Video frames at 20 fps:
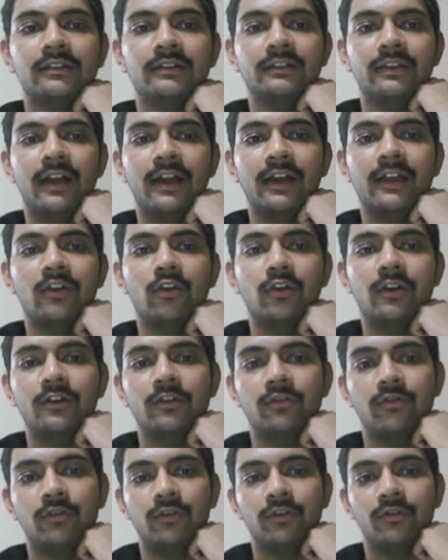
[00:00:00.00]
thyroid
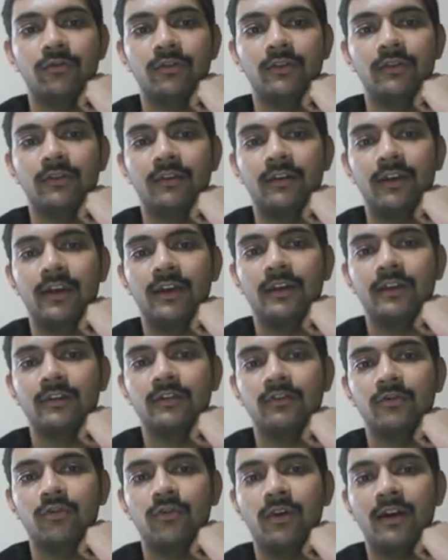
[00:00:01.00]
nodule. Right.
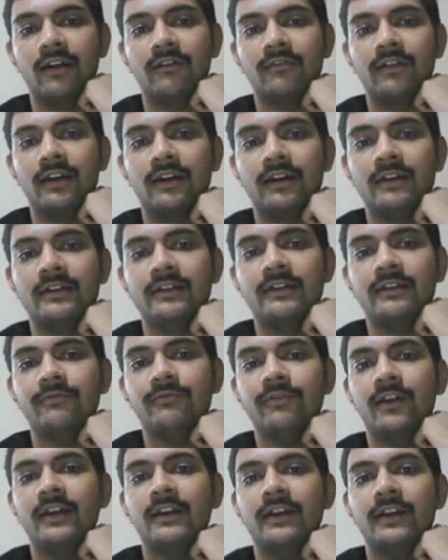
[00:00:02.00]
You have
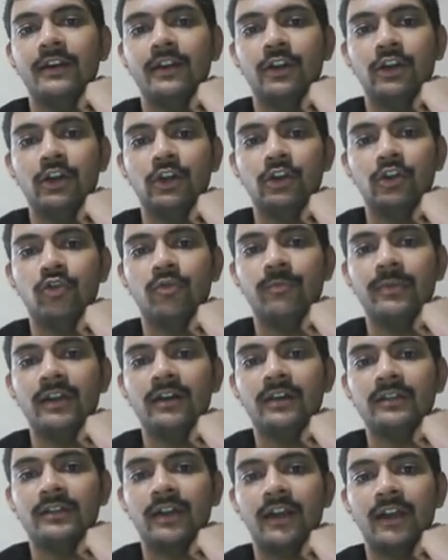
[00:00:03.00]
identified it to be
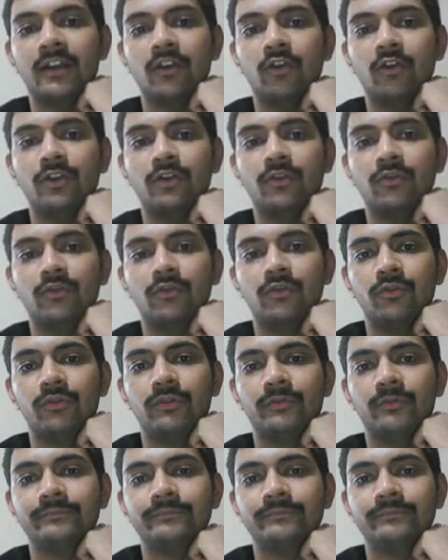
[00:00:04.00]
a thyroid nodule,